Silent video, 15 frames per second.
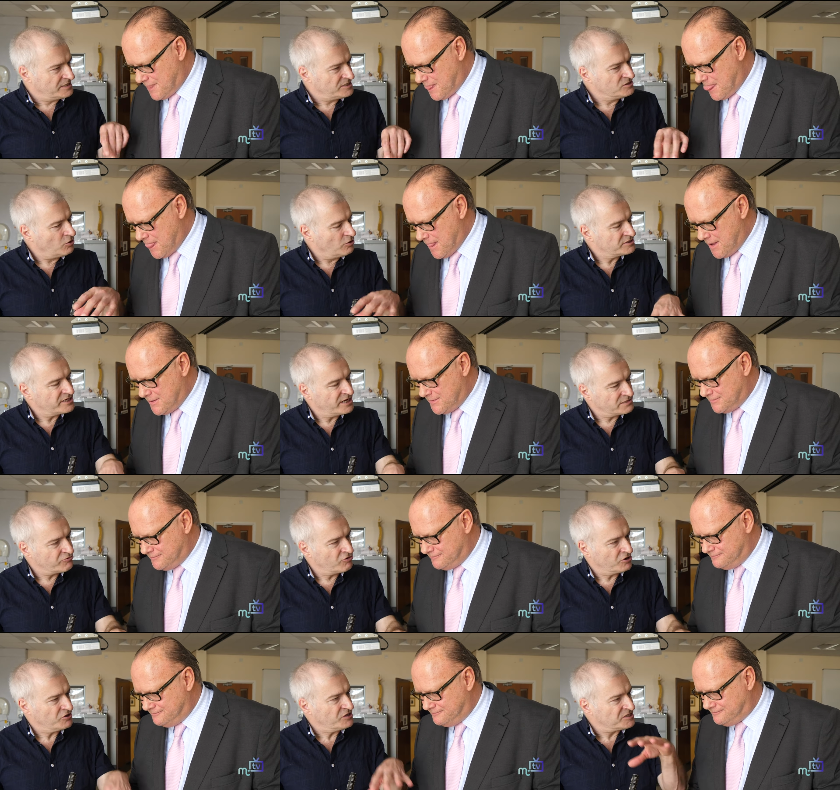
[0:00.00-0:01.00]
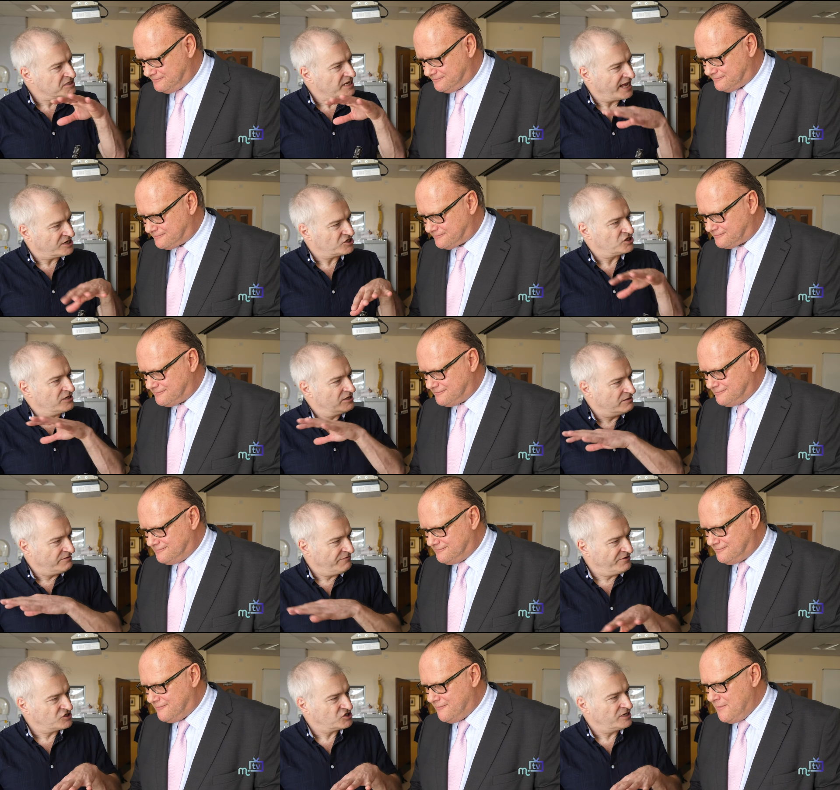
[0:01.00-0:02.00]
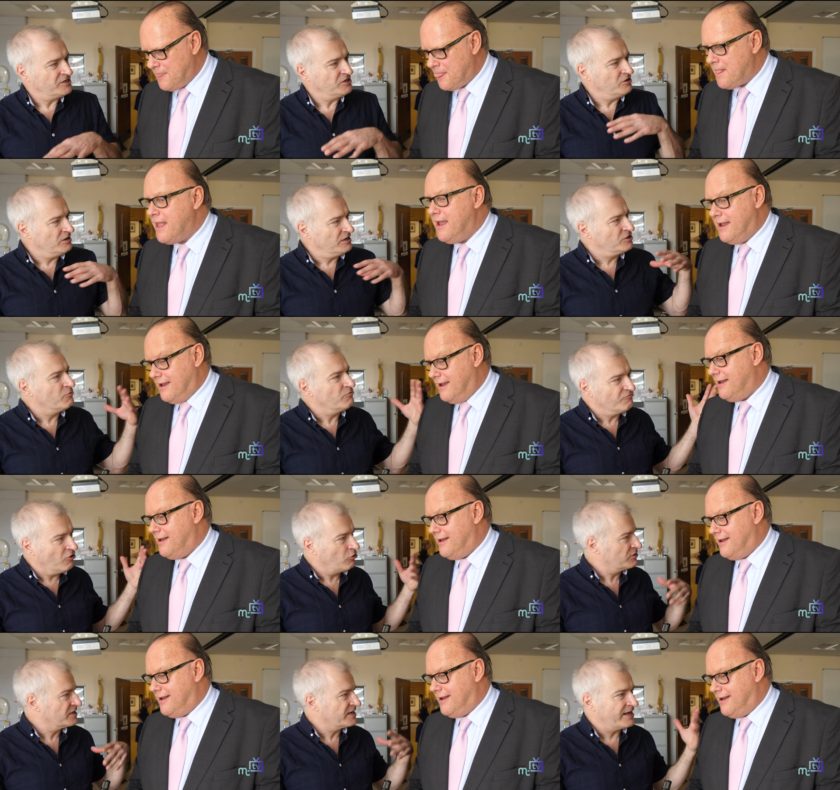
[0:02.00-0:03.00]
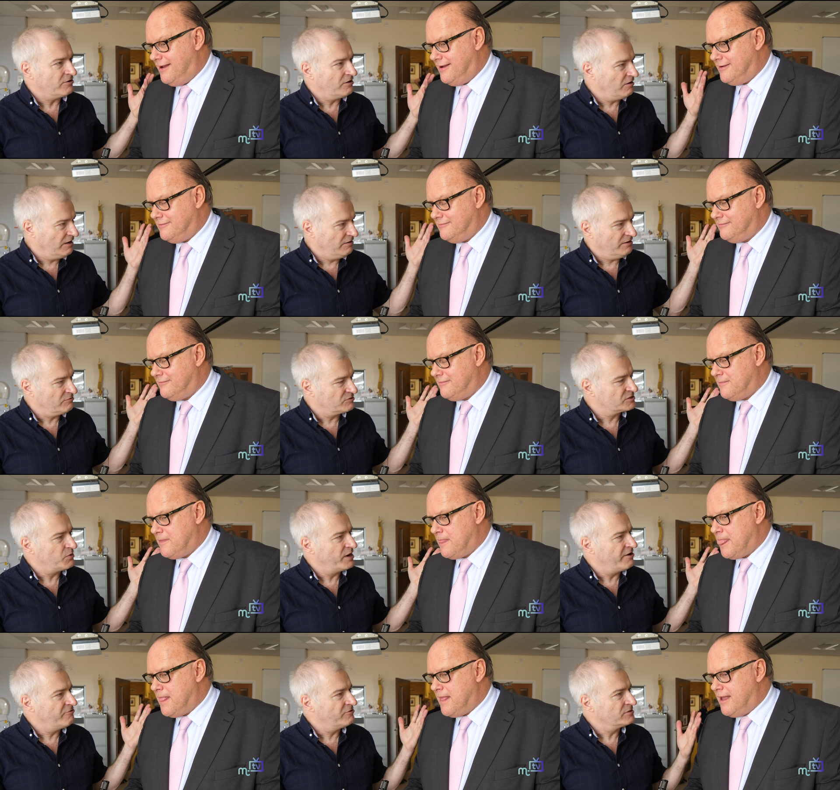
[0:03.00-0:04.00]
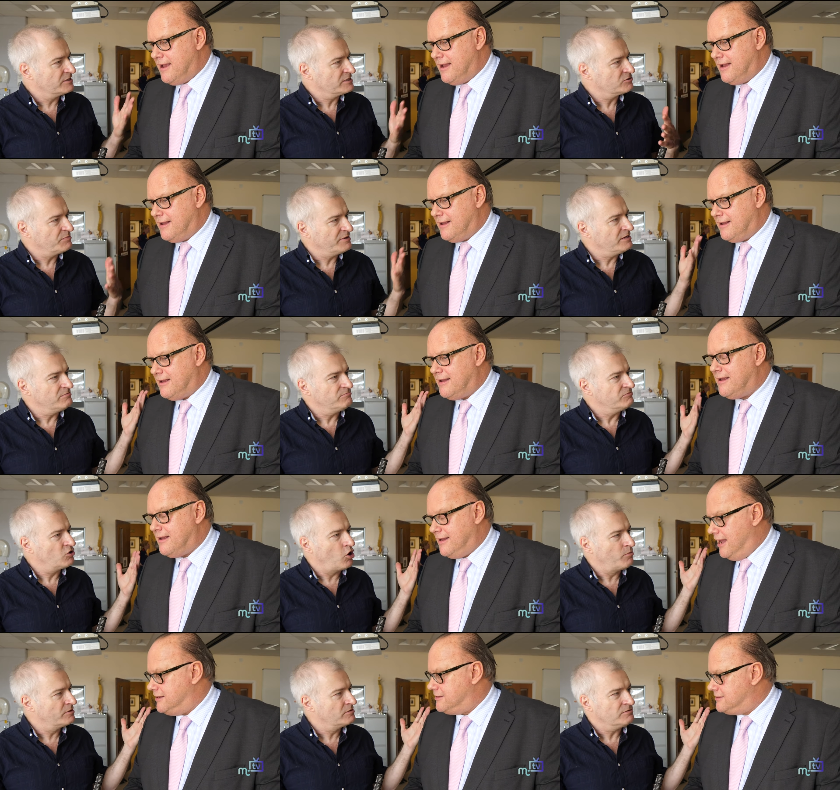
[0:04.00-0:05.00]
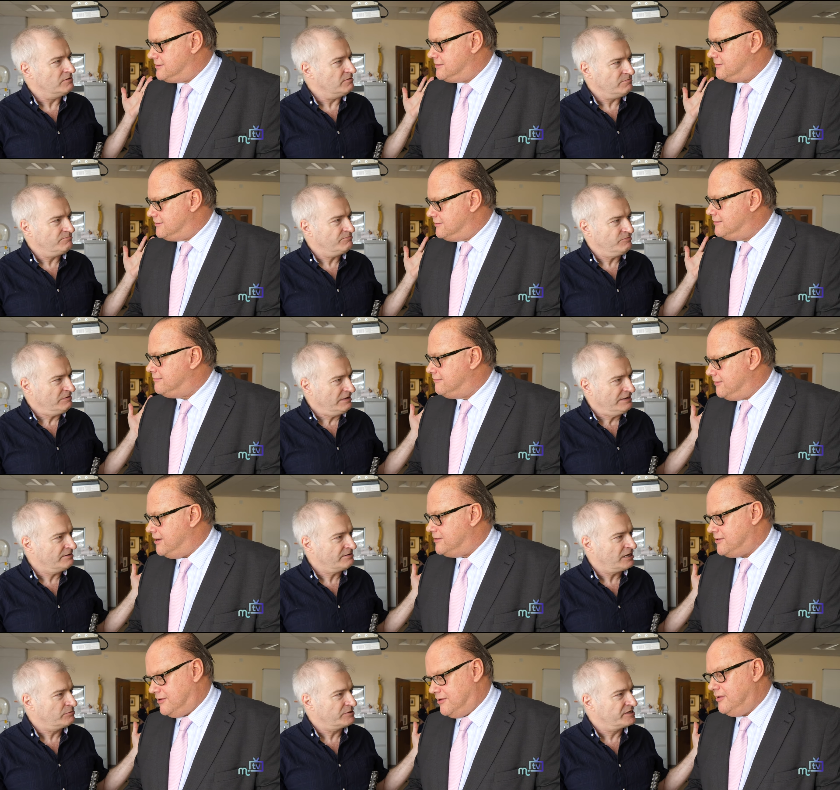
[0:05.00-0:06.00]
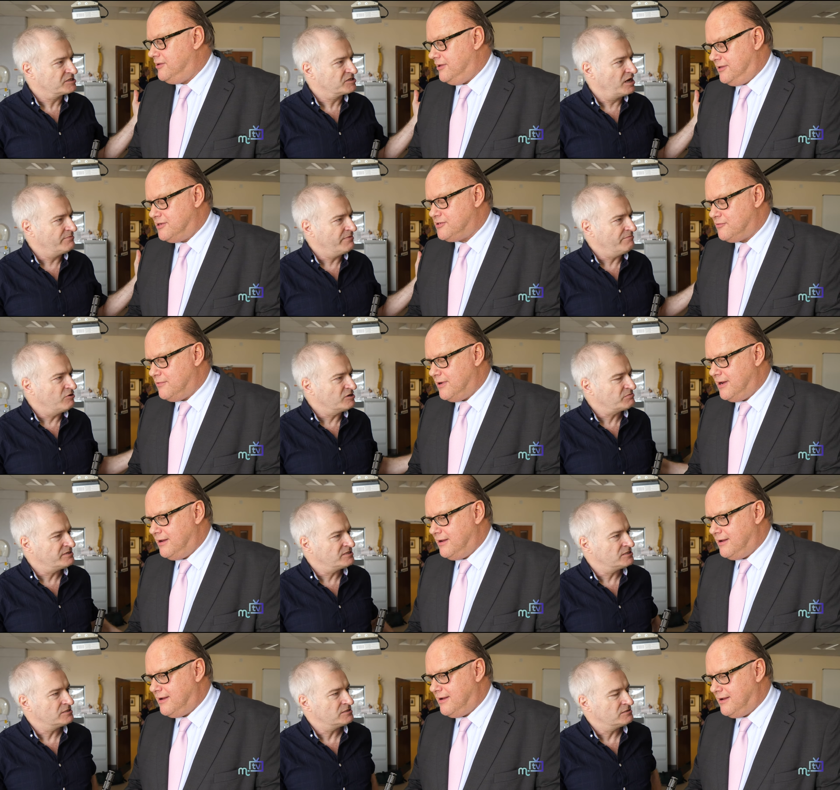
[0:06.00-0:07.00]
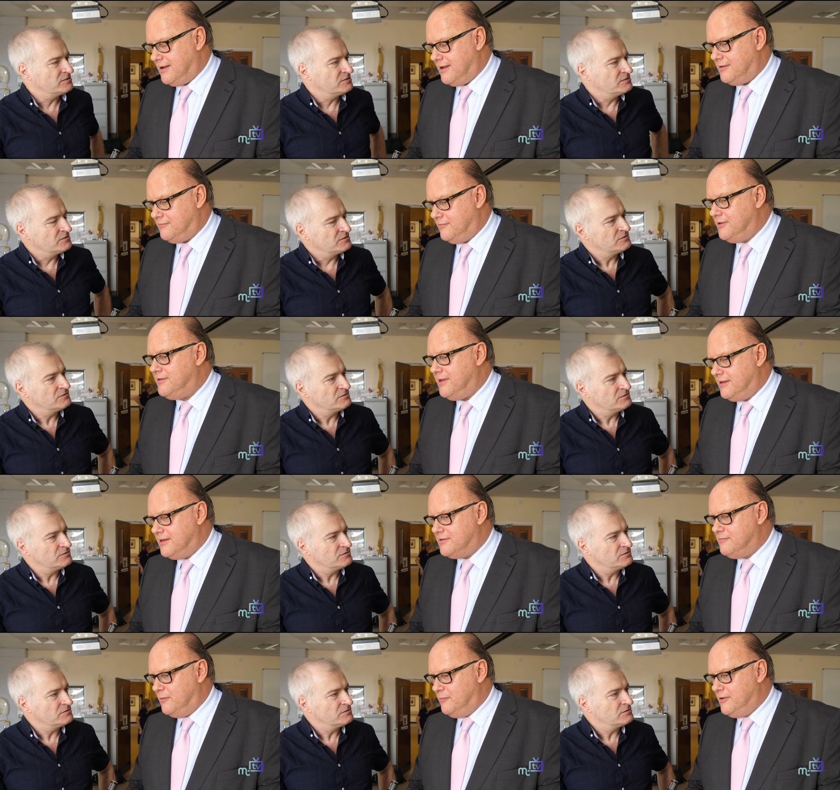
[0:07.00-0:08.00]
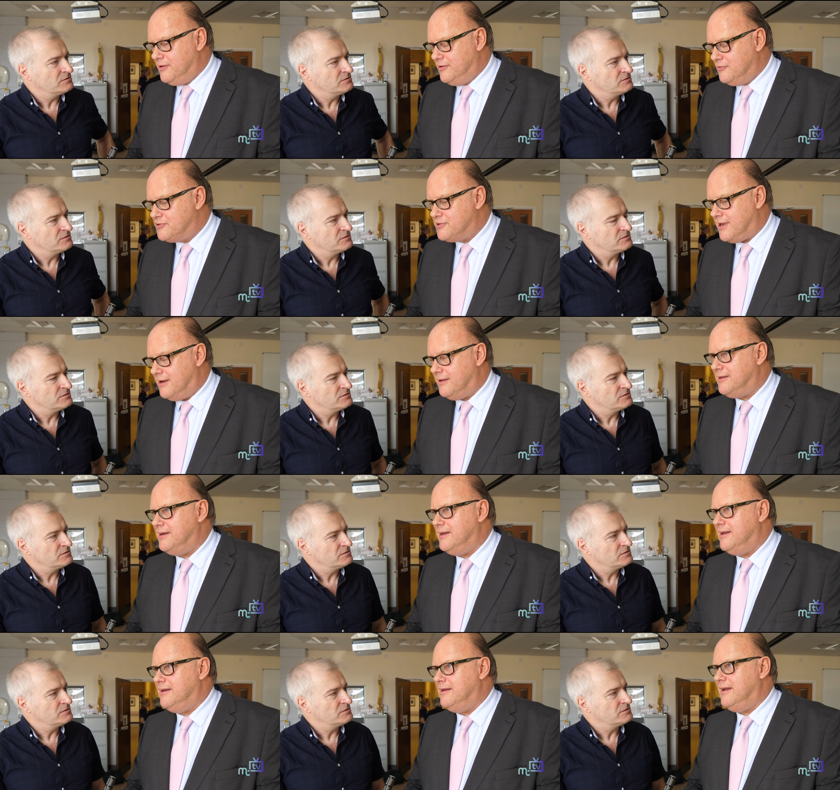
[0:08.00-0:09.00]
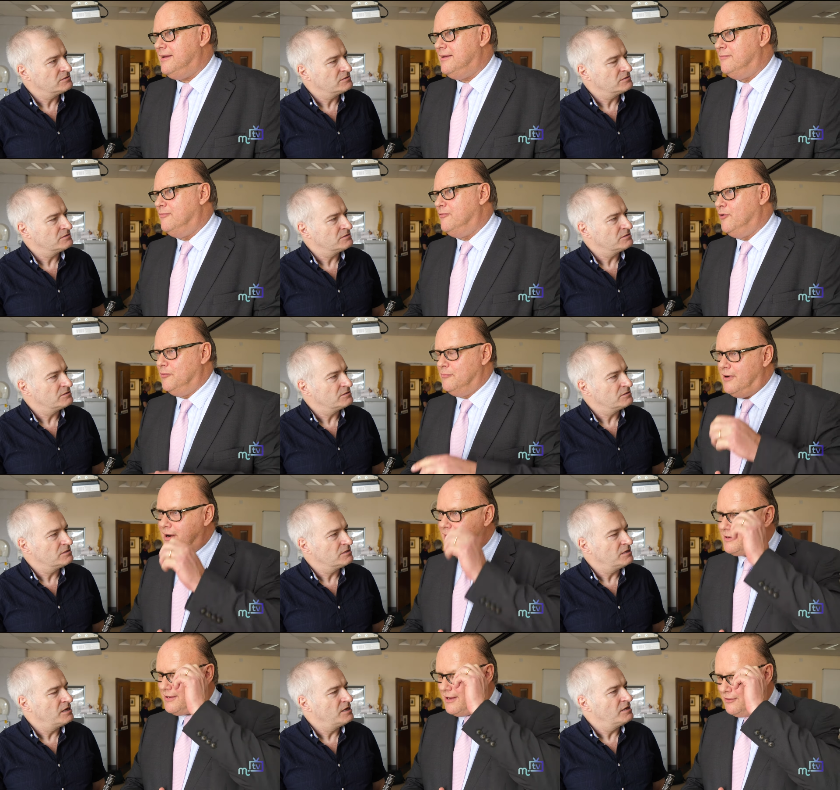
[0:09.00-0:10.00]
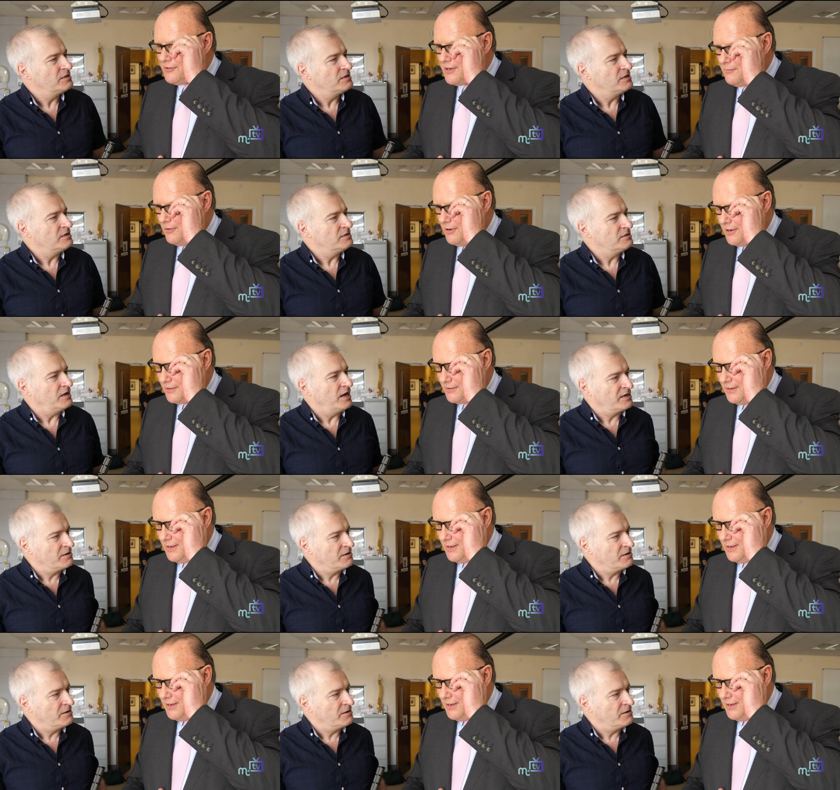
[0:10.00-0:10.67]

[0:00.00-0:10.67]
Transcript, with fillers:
Speaker 1: is not a test product, this is actually officially, uh, and you're rolling it out uh, elsewhere, and this will be
Speaker 2: common. Yes. In a couple of years' time, in most places? Uh, we think this will be a new standard in, in, in the world market, healthcare market.